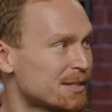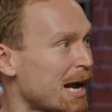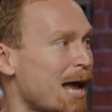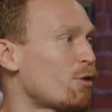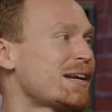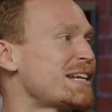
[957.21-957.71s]
like, I
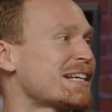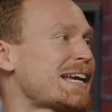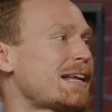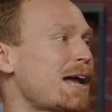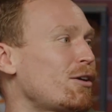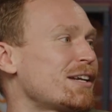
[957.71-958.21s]
don't need to,
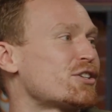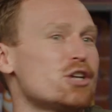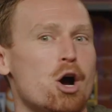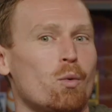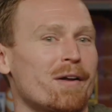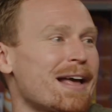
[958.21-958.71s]
I don't well, need to
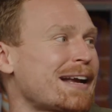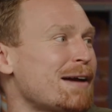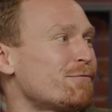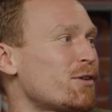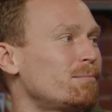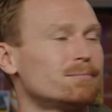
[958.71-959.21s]
know no, where that Will came
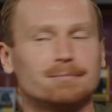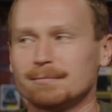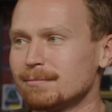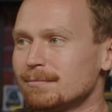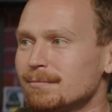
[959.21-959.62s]
Turner's from. Will